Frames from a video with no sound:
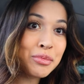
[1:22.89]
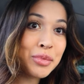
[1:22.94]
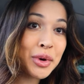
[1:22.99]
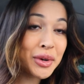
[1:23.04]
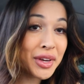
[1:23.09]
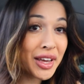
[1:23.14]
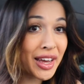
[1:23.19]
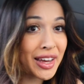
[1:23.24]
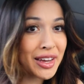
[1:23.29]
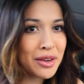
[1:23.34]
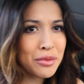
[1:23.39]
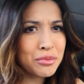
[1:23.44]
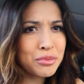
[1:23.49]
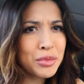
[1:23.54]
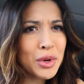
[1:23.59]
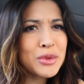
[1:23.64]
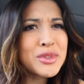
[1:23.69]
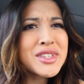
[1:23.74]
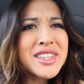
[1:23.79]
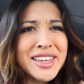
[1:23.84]

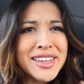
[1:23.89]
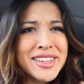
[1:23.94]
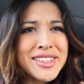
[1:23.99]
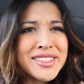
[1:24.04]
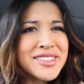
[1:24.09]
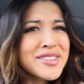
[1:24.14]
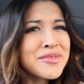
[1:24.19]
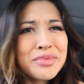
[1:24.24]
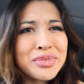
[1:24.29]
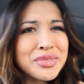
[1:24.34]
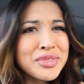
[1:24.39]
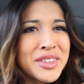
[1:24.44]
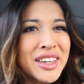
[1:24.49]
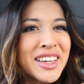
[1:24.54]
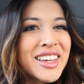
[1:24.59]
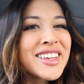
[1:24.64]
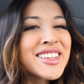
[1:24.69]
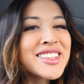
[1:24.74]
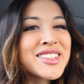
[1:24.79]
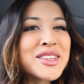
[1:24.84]
boutiques
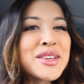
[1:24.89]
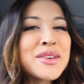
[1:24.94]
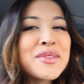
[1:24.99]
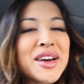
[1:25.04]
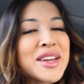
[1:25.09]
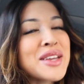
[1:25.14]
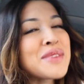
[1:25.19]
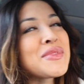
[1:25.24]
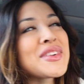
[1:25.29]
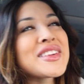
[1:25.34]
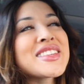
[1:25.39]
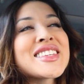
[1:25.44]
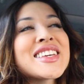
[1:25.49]
today